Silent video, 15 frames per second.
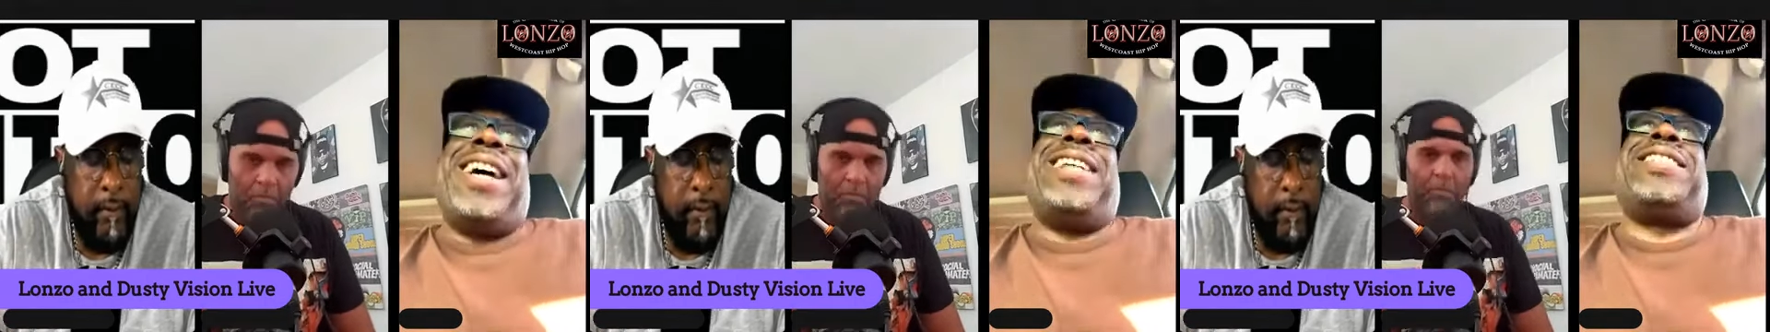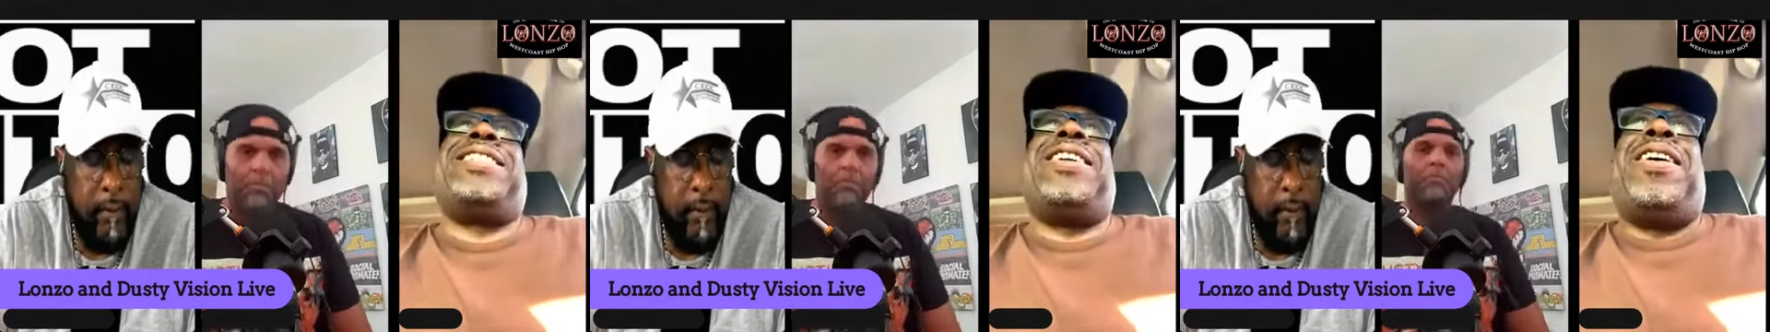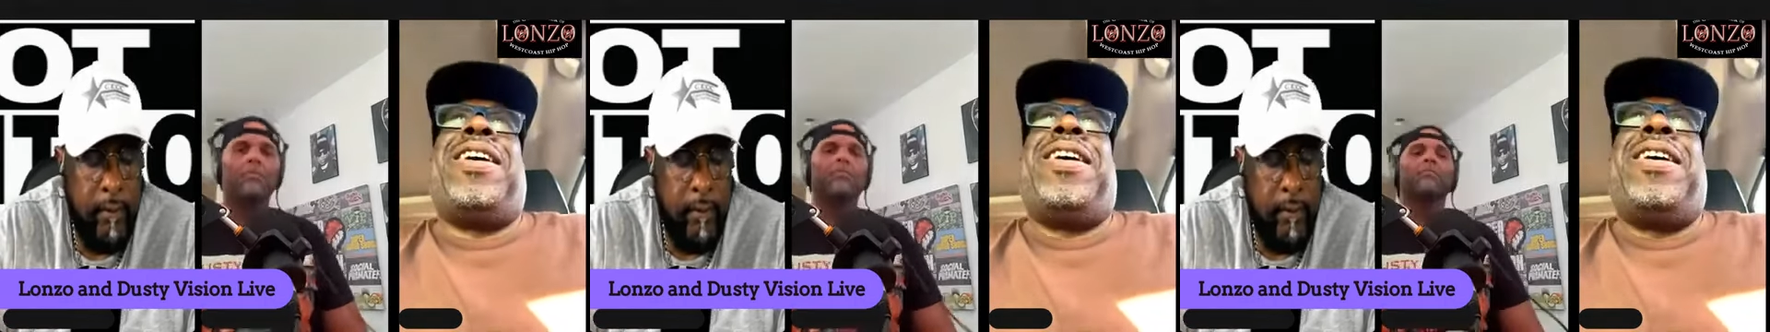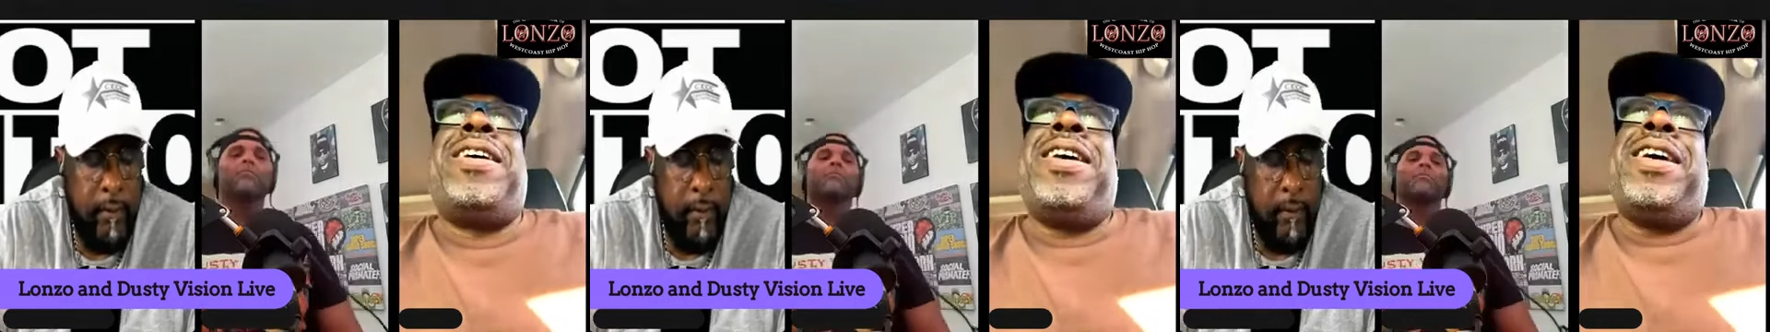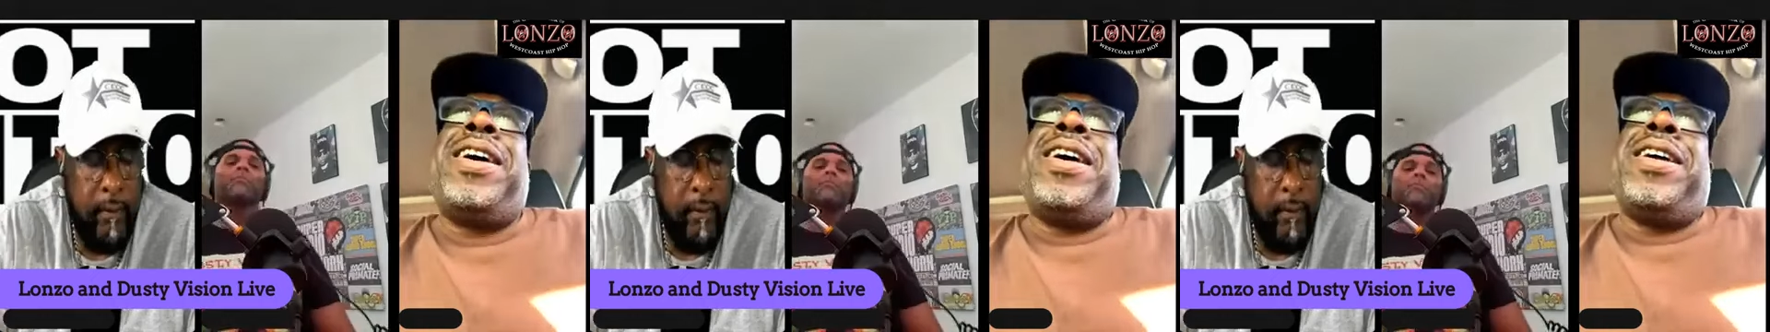Speaker 1: that's all.
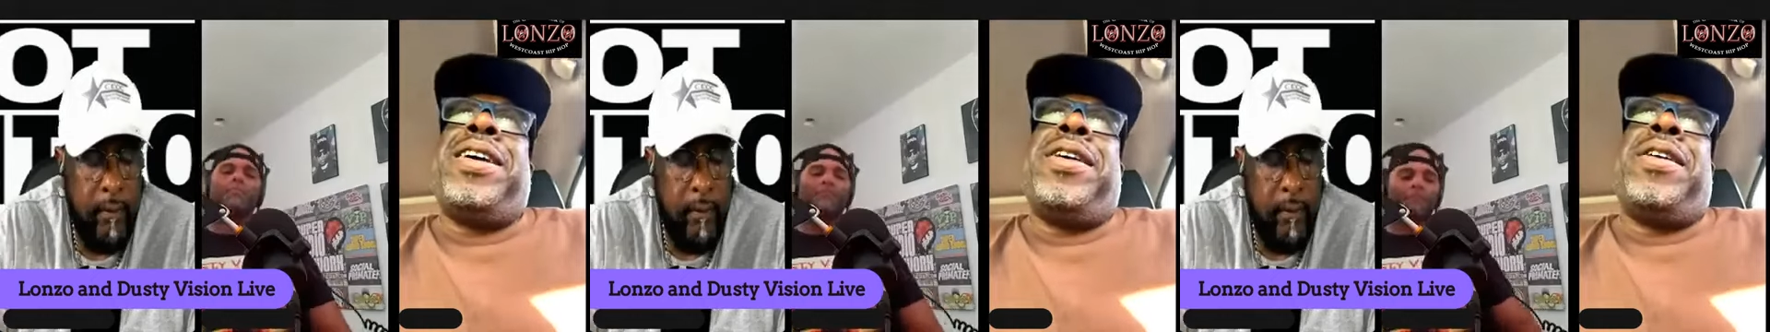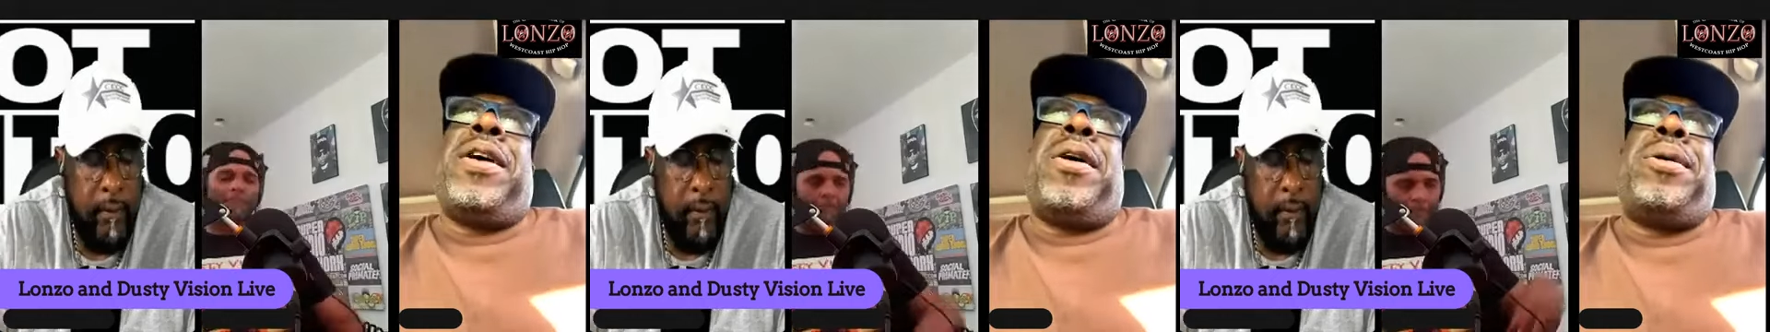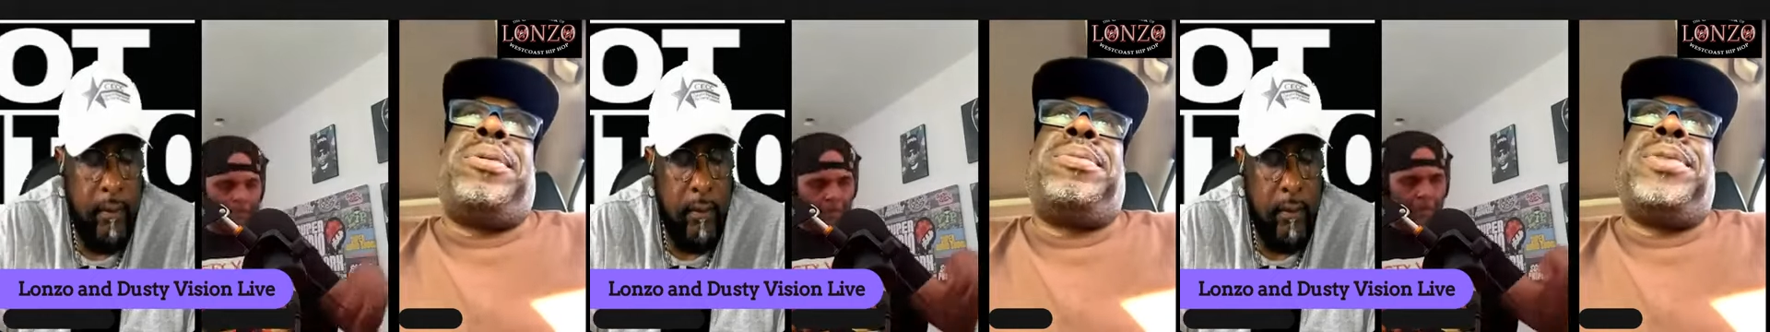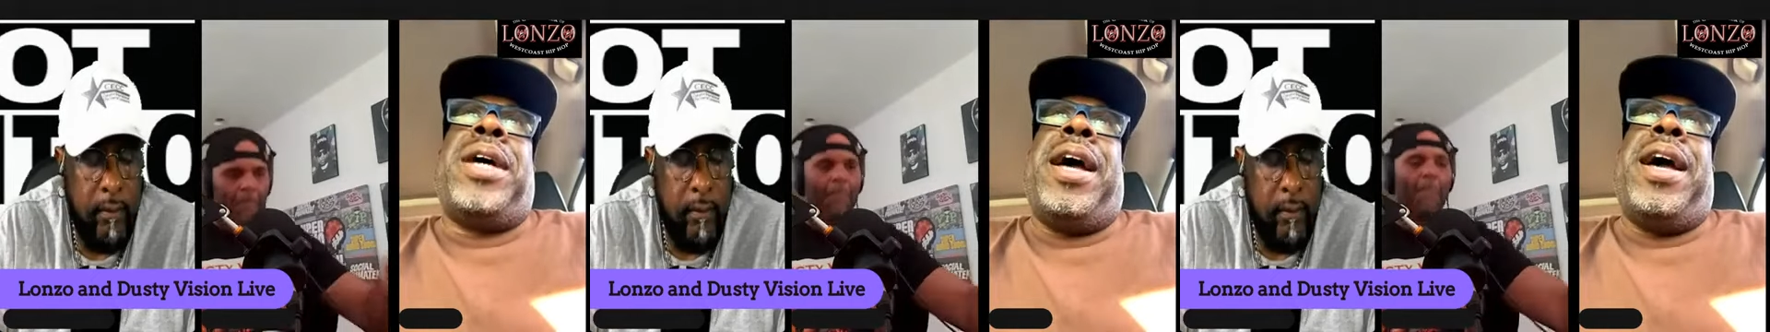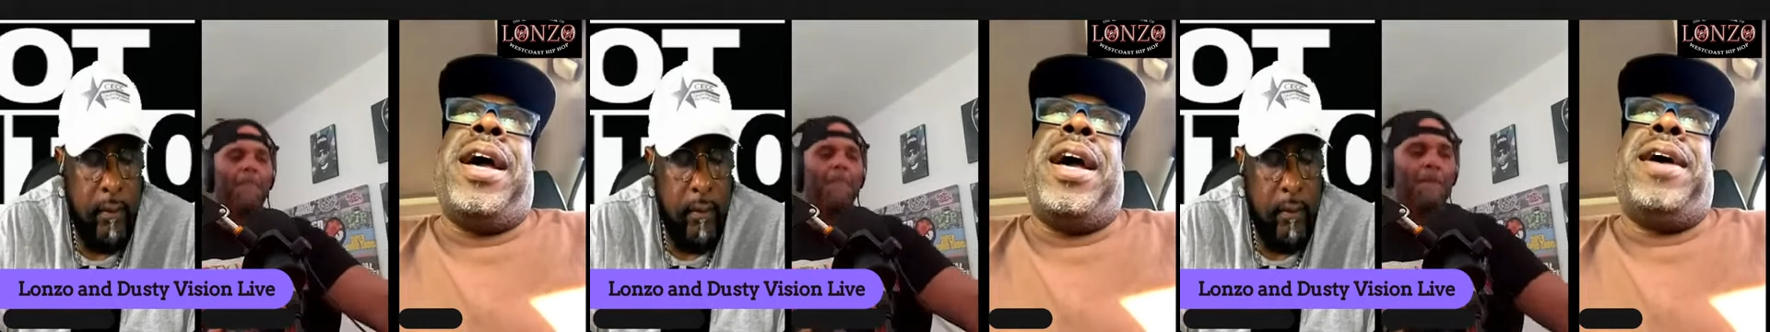You know,
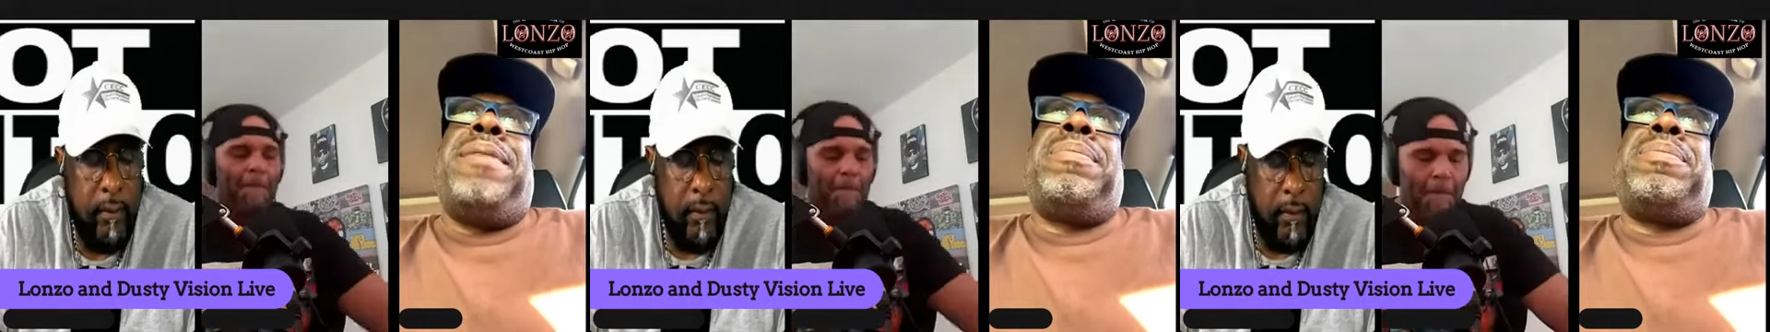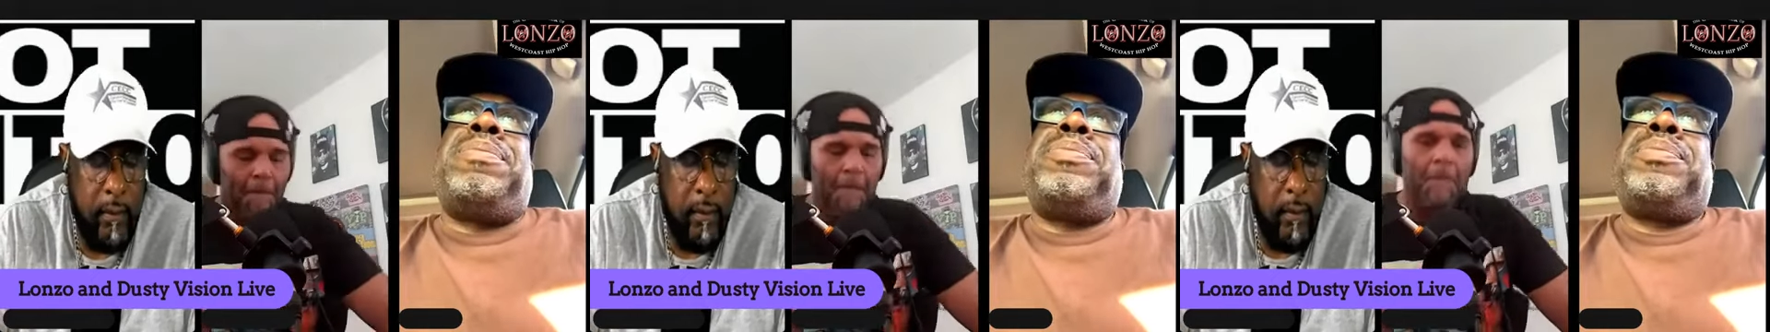and